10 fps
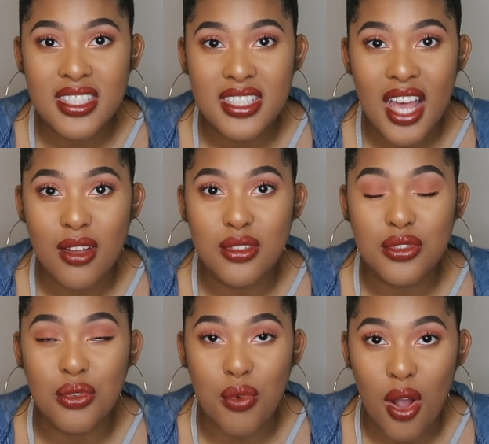
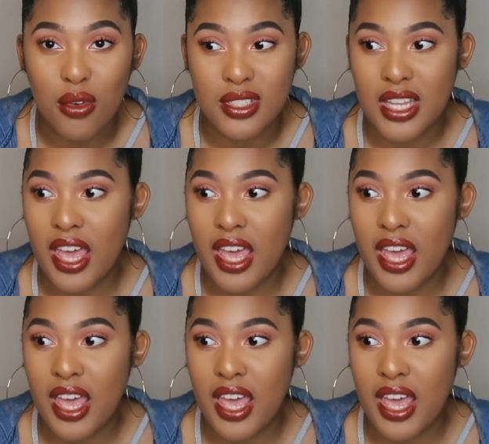sounds gross.